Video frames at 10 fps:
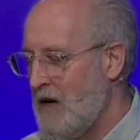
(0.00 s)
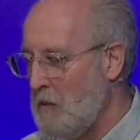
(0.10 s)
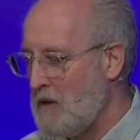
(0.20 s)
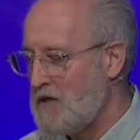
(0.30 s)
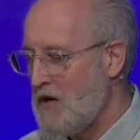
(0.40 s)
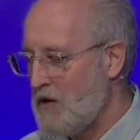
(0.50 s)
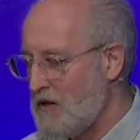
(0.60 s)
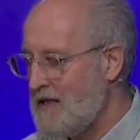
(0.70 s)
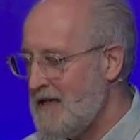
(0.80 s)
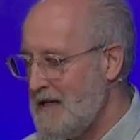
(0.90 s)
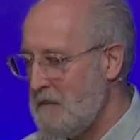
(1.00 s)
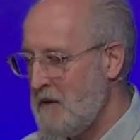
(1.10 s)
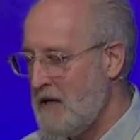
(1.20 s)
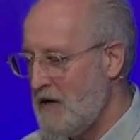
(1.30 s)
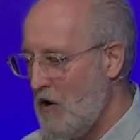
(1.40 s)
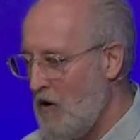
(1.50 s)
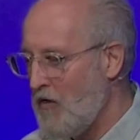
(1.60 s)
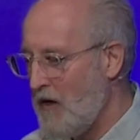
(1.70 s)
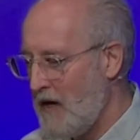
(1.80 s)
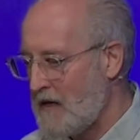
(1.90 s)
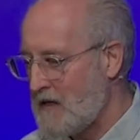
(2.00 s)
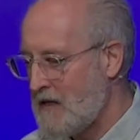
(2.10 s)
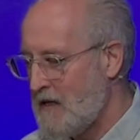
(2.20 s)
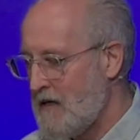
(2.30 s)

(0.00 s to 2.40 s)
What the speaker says: Help us to look to him in all things,